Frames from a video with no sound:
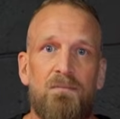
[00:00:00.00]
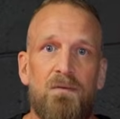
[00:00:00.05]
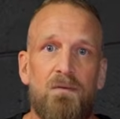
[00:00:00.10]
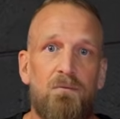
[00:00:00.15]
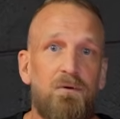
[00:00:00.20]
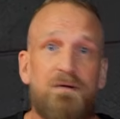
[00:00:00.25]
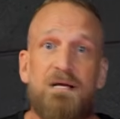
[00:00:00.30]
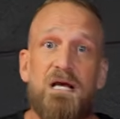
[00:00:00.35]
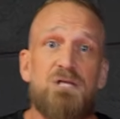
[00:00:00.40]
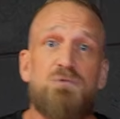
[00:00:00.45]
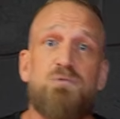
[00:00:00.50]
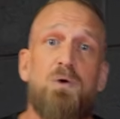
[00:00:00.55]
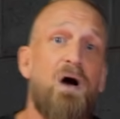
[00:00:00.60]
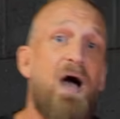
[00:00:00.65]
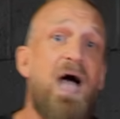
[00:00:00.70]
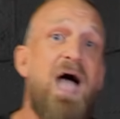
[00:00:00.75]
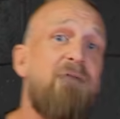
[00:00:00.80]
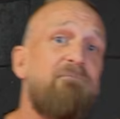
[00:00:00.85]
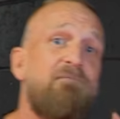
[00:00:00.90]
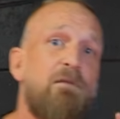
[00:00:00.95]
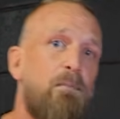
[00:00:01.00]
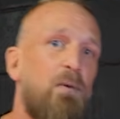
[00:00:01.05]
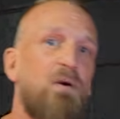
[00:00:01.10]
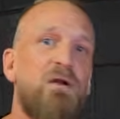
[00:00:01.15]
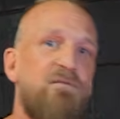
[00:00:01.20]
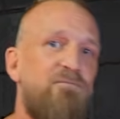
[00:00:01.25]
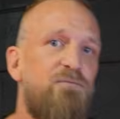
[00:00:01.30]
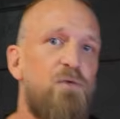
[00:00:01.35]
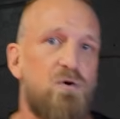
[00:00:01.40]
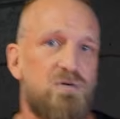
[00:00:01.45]
Well, guess what?
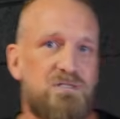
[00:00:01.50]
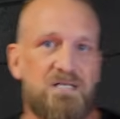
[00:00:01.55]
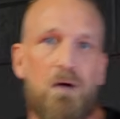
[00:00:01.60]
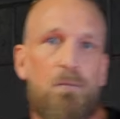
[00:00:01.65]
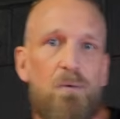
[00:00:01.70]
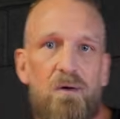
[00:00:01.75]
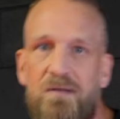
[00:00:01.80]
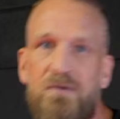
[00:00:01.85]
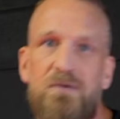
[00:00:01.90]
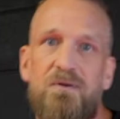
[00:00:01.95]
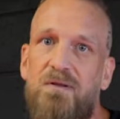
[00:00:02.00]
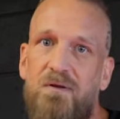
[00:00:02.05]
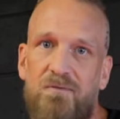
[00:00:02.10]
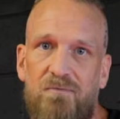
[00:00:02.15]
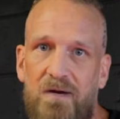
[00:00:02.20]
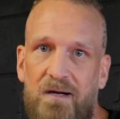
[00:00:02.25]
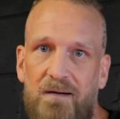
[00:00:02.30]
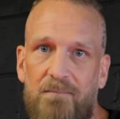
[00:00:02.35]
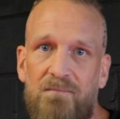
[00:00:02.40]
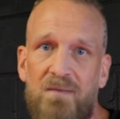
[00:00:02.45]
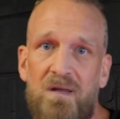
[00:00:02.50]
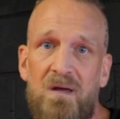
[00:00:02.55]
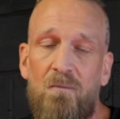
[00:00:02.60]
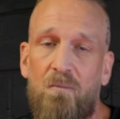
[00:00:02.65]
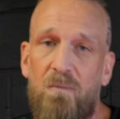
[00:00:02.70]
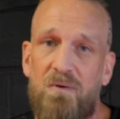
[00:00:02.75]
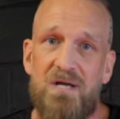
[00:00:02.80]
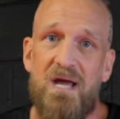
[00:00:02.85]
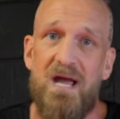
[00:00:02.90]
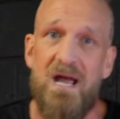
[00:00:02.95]
Everybody feels that when you're in the ring.
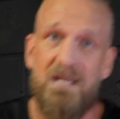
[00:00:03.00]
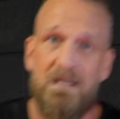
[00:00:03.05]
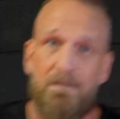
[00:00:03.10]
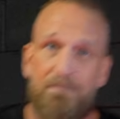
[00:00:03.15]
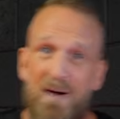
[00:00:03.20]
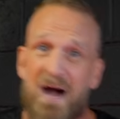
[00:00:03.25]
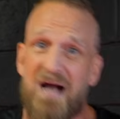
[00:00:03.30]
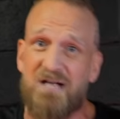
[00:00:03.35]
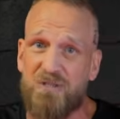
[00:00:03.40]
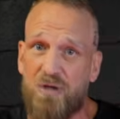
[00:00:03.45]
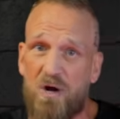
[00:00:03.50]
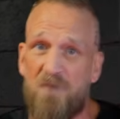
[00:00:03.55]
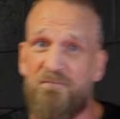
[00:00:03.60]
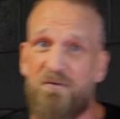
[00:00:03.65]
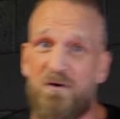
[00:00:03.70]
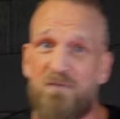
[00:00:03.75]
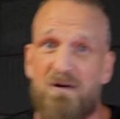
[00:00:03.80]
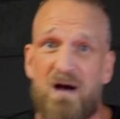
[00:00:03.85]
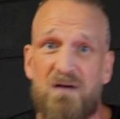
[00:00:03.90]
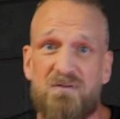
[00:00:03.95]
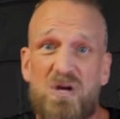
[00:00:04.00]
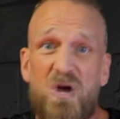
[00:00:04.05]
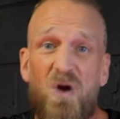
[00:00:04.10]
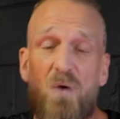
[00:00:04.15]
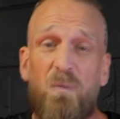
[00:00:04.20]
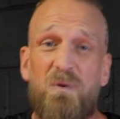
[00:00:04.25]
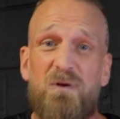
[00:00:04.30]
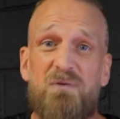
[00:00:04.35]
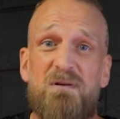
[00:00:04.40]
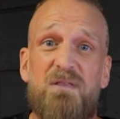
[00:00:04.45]
When you're hitting the pads, you're going through the rounds.
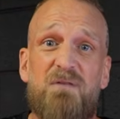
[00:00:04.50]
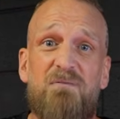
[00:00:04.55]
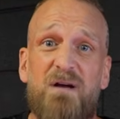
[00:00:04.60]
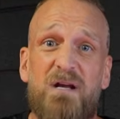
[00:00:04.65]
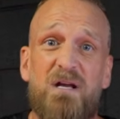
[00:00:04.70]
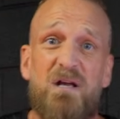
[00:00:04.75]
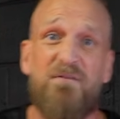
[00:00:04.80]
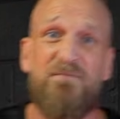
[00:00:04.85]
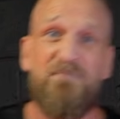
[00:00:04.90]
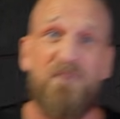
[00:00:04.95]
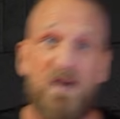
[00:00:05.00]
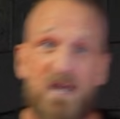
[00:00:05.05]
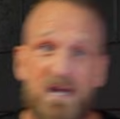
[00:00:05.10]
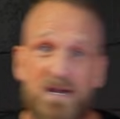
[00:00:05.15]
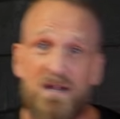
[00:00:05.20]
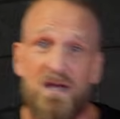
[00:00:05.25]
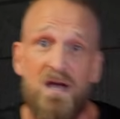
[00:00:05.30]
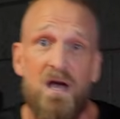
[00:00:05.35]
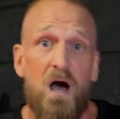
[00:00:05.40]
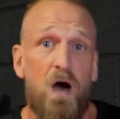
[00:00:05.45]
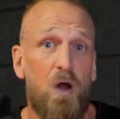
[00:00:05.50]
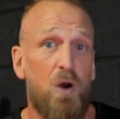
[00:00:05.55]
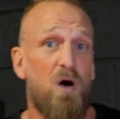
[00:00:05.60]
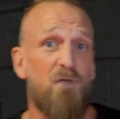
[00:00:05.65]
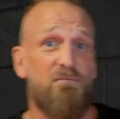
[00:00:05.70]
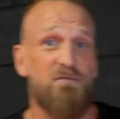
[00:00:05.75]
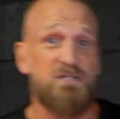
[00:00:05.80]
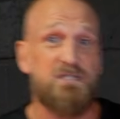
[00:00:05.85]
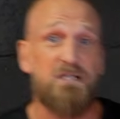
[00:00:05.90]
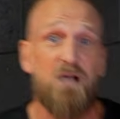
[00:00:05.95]
When you're in the ring, you're fighting. A lot
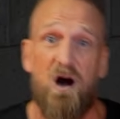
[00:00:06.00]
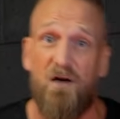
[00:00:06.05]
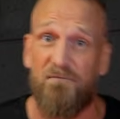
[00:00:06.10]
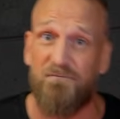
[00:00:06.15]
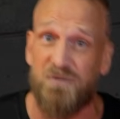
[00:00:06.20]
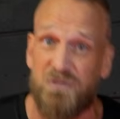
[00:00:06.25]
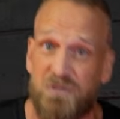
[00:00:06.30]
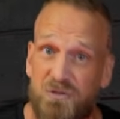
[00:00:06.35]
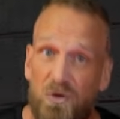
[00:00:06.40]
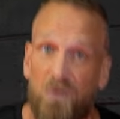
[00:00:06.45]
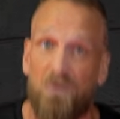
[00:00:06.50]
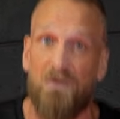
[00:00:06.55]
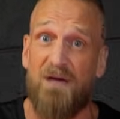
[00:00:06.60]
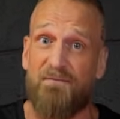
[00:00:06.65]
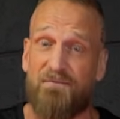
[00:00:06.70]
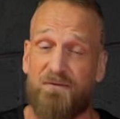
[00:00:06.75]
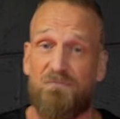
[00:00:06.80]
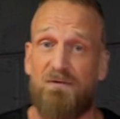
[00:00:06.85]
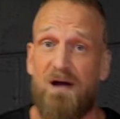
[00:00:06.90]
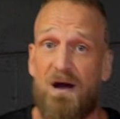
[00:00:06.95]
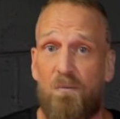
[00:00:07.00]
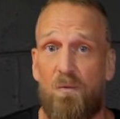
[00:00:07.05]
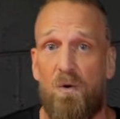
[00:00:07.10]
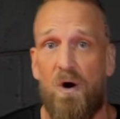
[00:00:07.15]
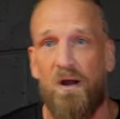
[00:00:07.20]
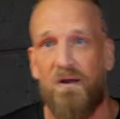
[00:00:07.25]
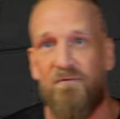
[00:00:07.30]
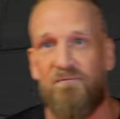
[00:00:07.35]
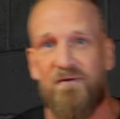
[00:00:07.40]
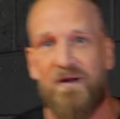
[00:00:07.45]
of us get off the stool after round
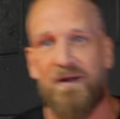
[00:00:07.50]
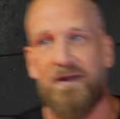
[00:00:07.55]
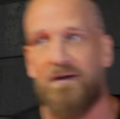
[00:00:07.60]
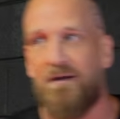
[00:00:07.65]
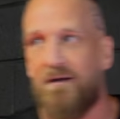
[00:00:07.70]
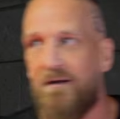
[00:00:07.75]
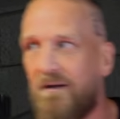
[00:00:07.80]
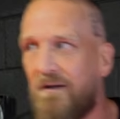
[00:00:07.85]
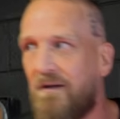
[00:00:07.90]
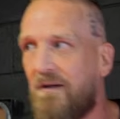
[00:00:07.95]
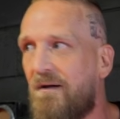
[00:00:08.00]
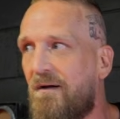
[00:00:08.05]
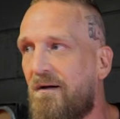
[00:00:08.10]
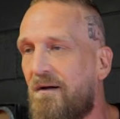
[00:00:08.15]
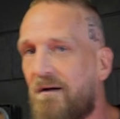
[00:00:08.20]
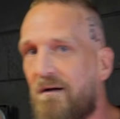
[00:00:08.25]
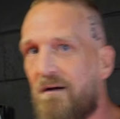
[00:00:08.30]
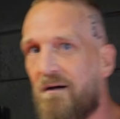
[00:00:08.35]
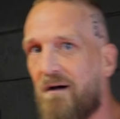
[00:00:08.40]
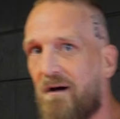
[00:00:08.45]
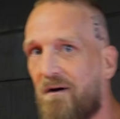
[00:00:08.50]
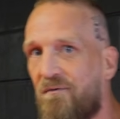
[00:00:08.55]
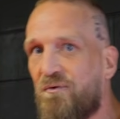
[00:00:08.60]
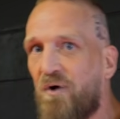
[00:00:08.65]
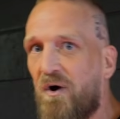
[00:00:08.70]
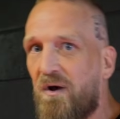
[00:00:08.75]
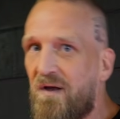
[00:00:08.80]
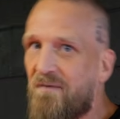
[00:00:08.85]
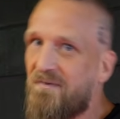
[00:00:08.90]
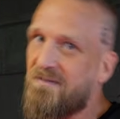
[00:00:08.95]
1 and think, I've
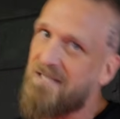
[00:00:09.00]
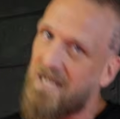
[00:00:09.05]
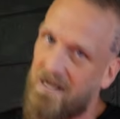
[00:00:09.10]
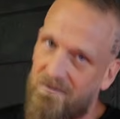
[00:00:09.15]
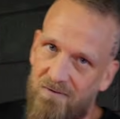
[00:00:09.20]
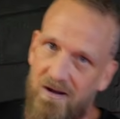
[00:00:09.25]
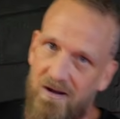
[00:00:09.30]
got another 10